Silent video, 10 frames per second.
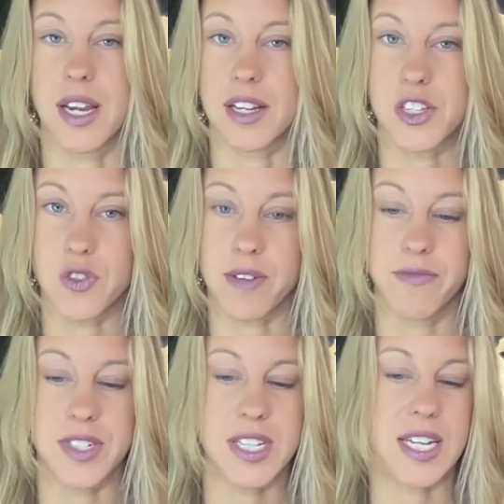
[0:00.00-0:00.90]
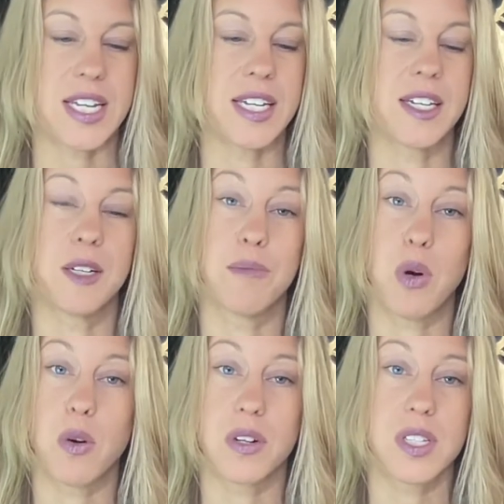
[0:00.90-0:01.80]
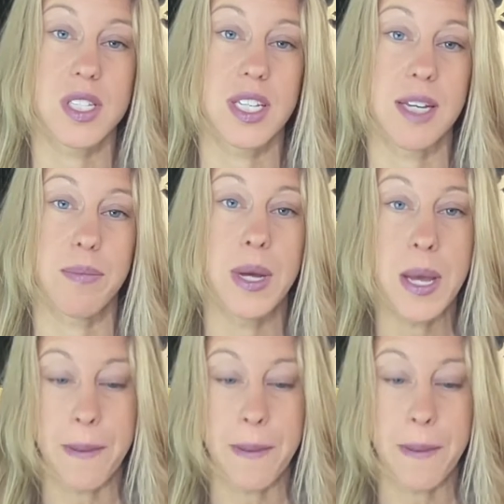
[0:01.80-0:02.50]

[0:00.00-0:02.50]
extreme fatigue, poor sleep,